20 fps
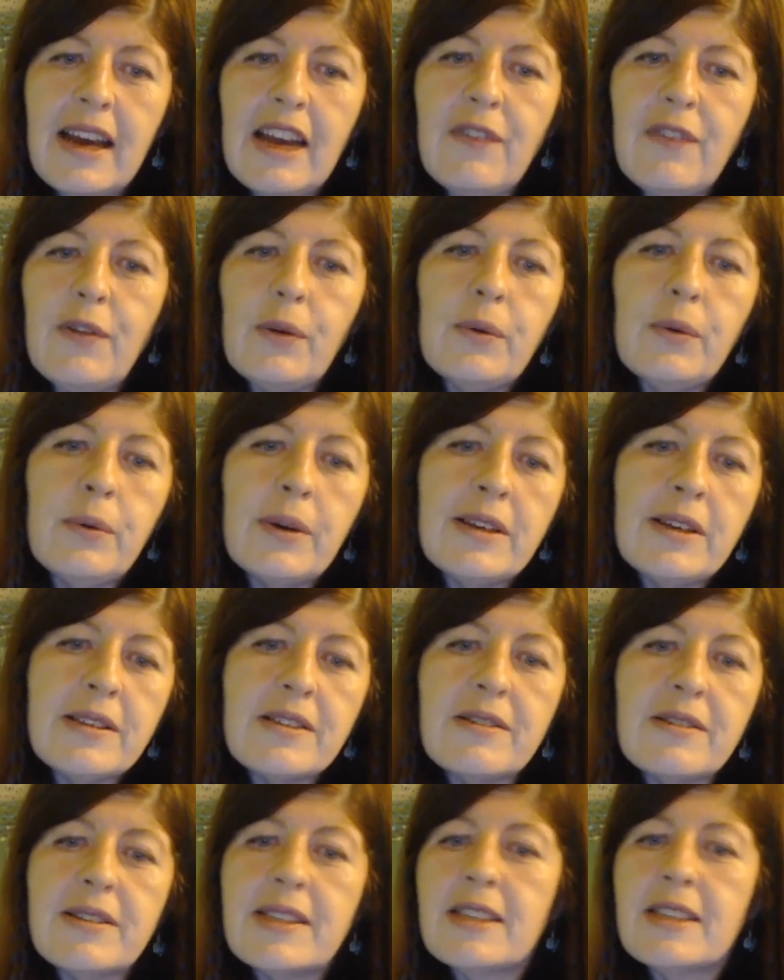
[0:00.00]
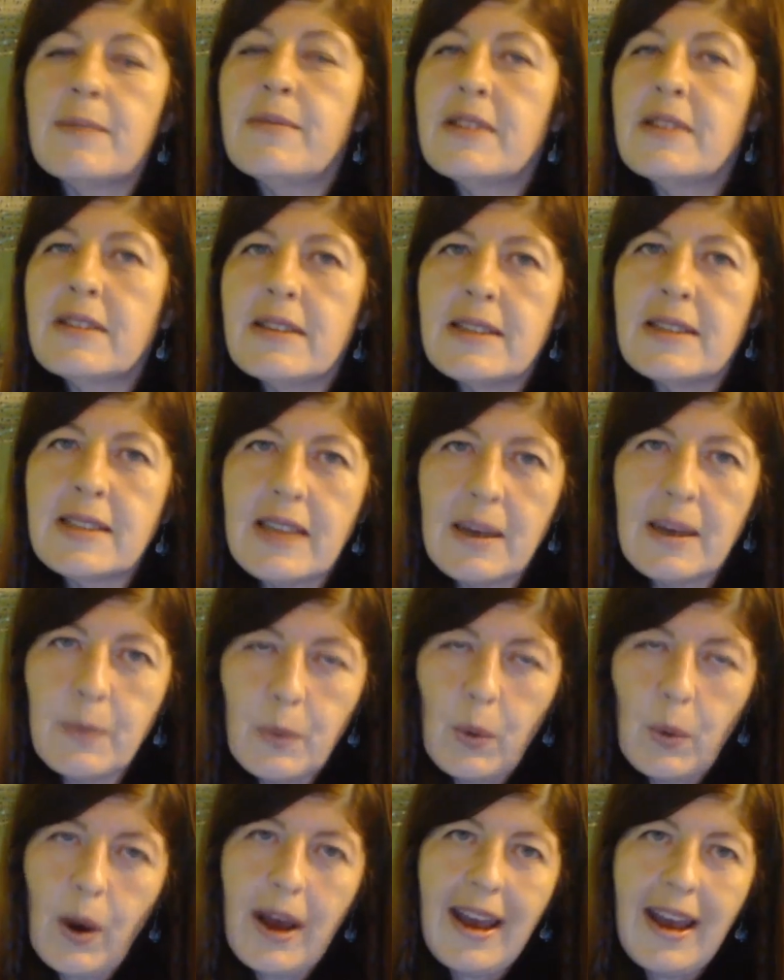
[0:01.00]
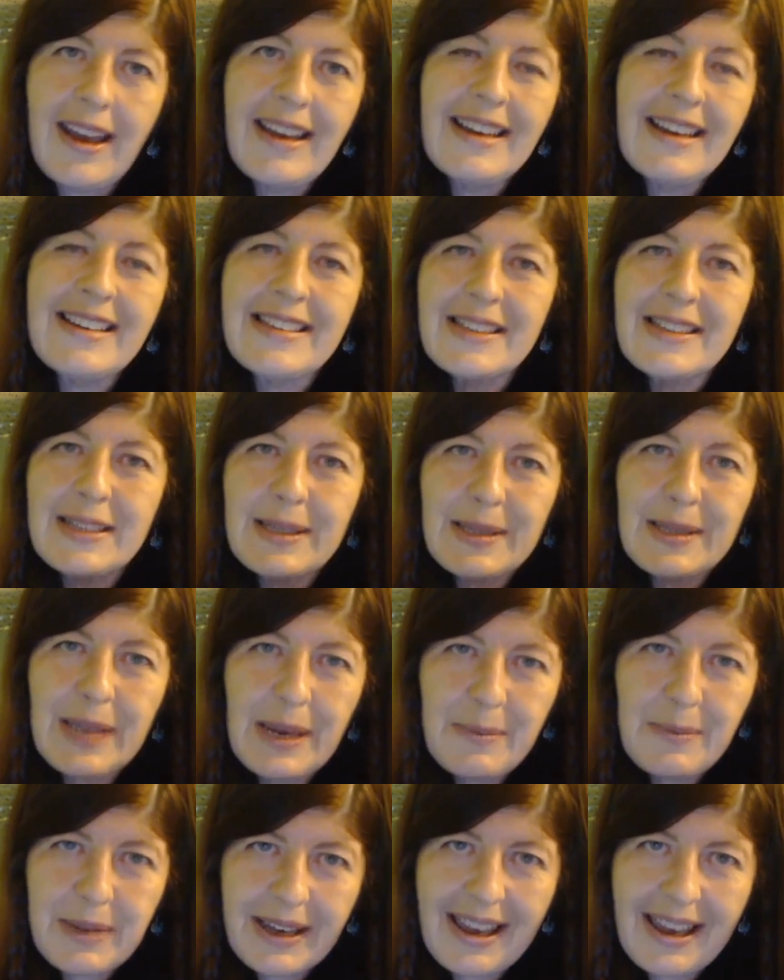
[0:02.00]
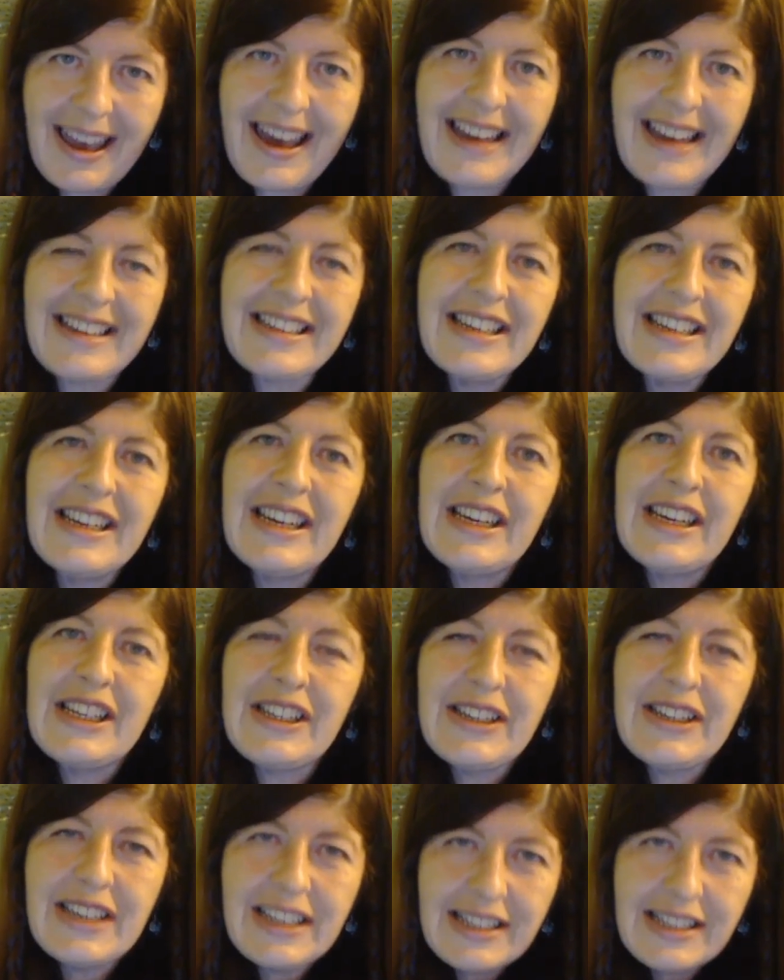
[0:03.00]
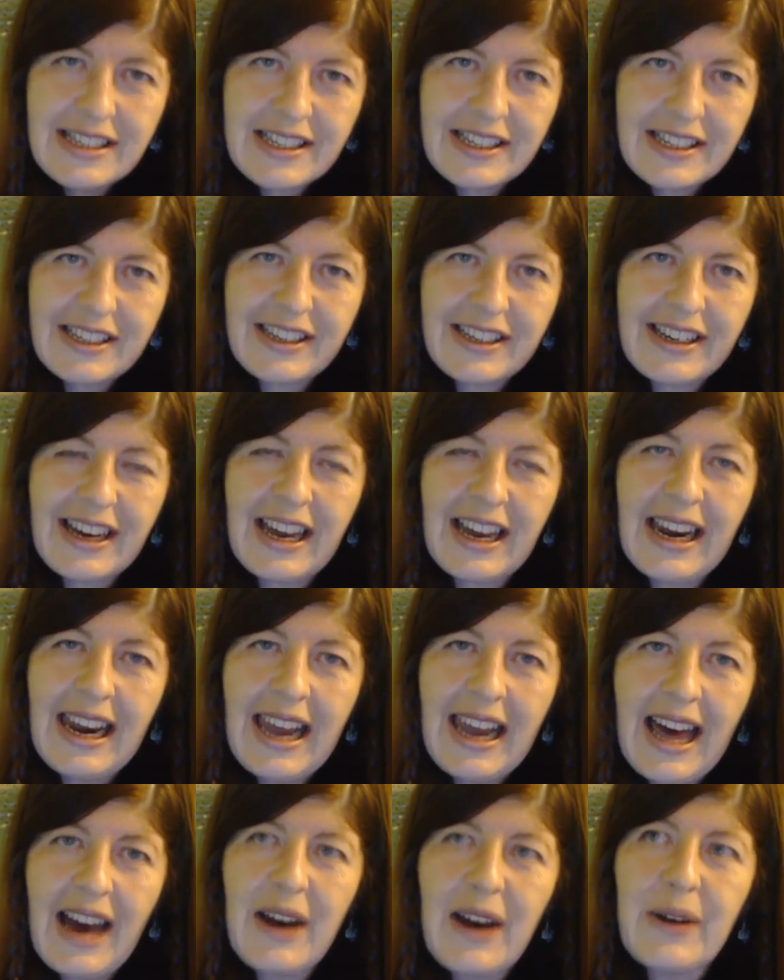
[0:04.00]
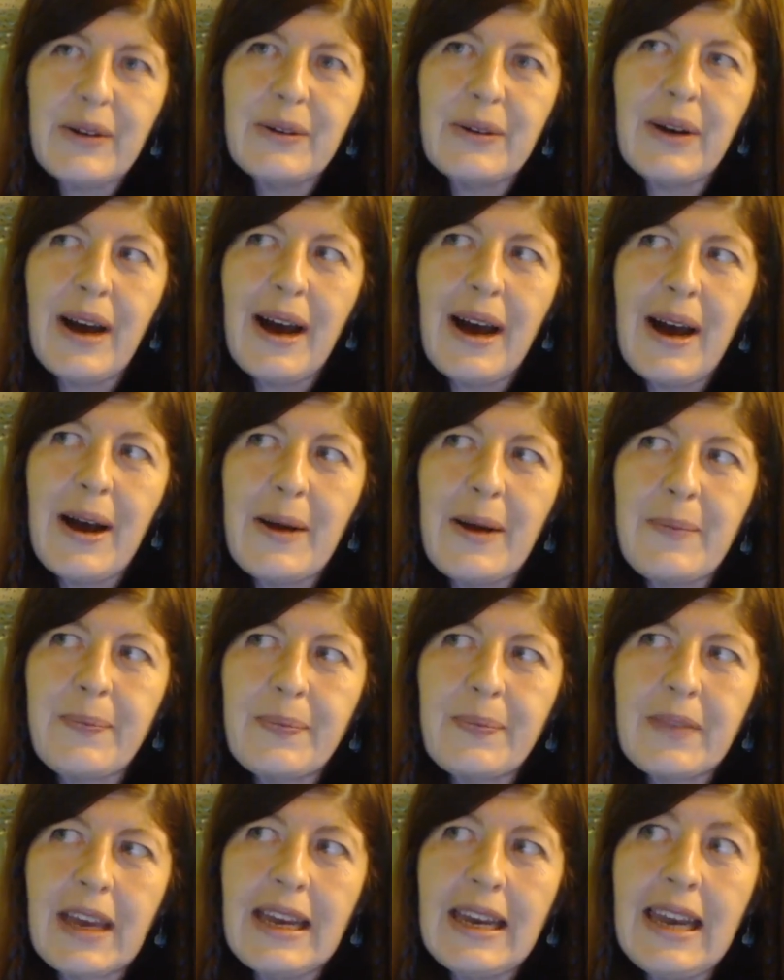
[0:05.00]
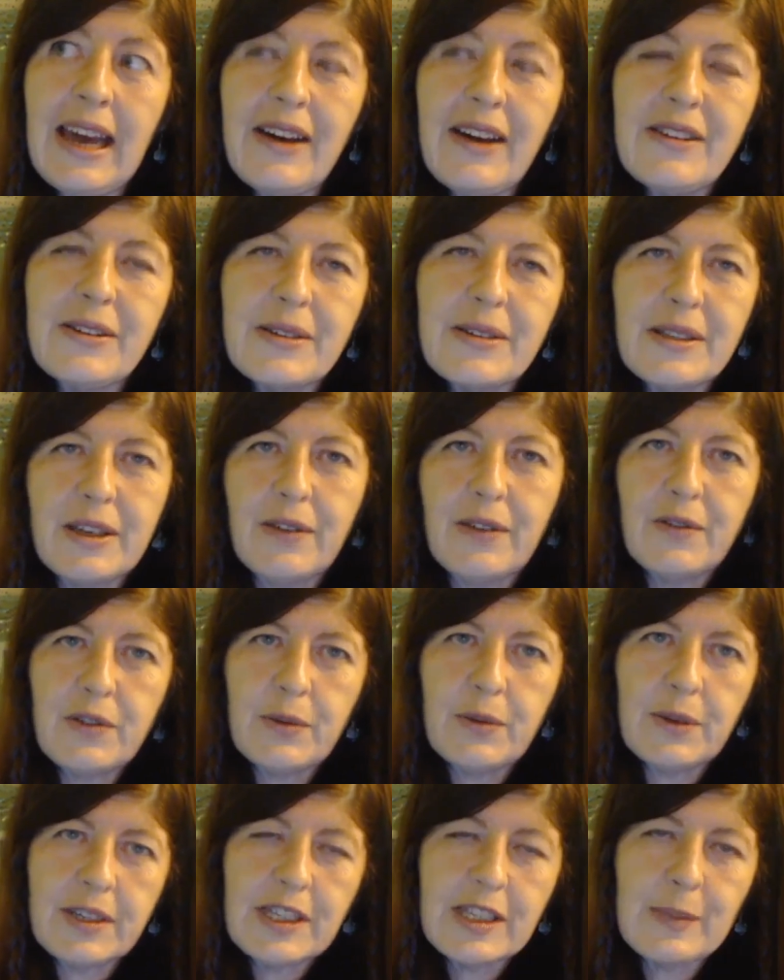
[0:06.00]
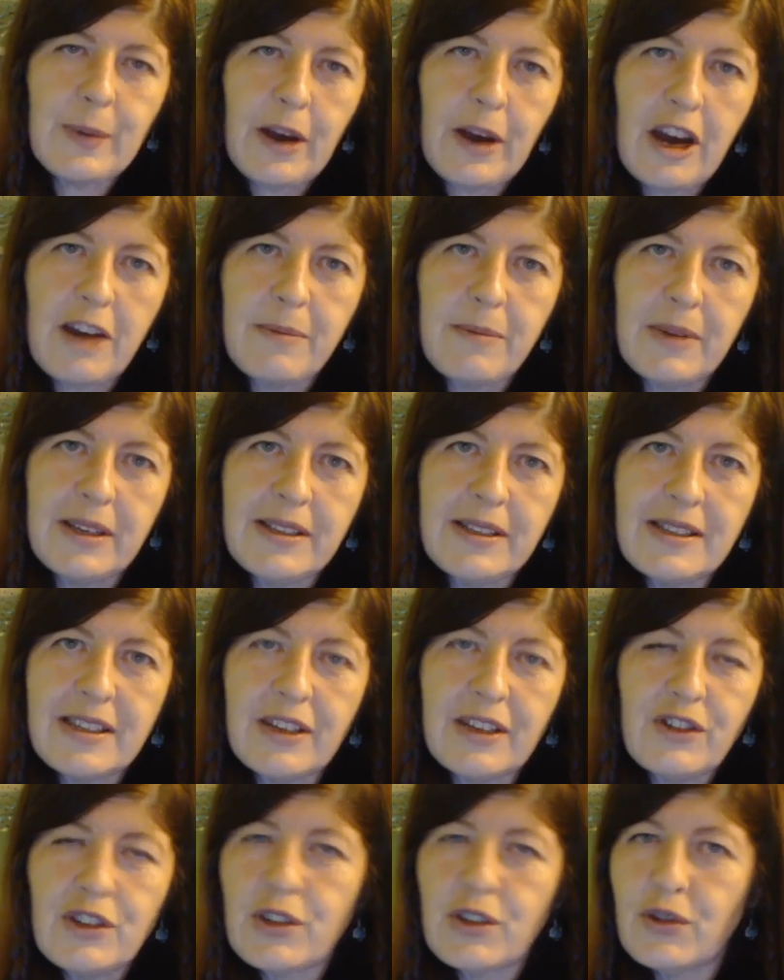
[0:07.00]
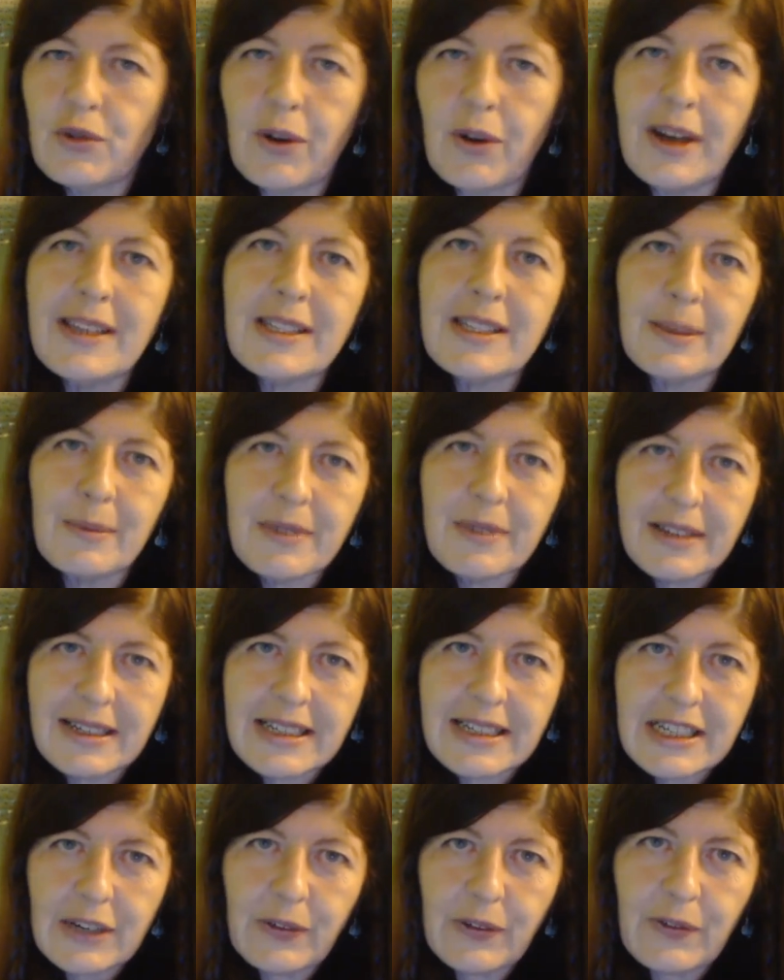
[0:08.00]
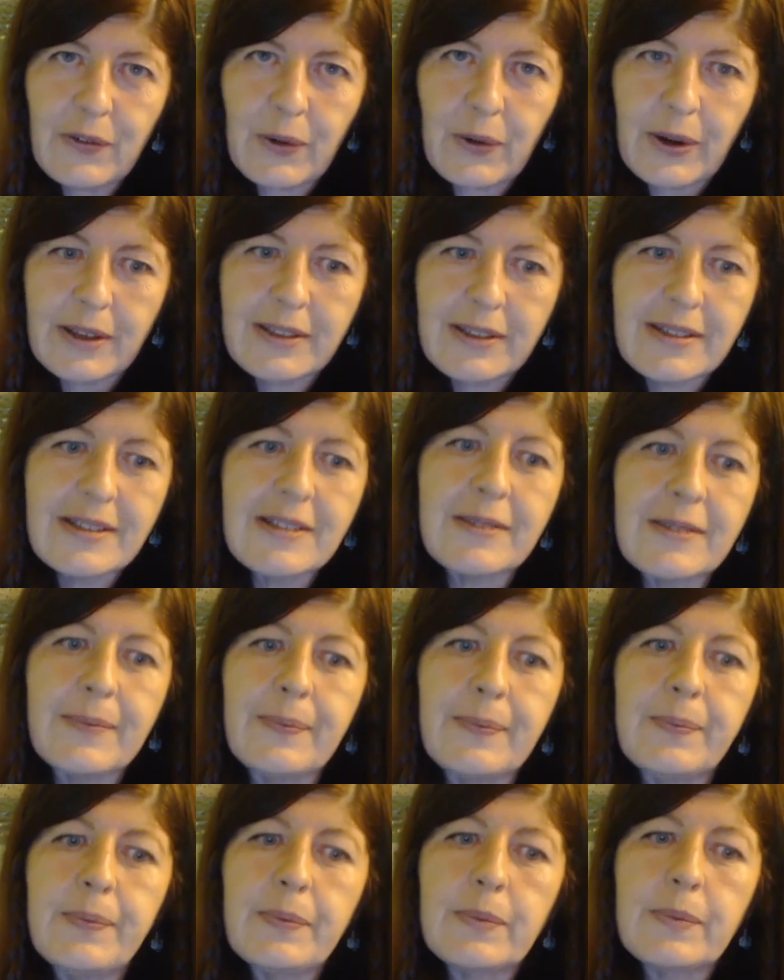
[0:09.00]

If you're always doing something the same way, it's the same again. You need to allow yourself to experiment and just try something different.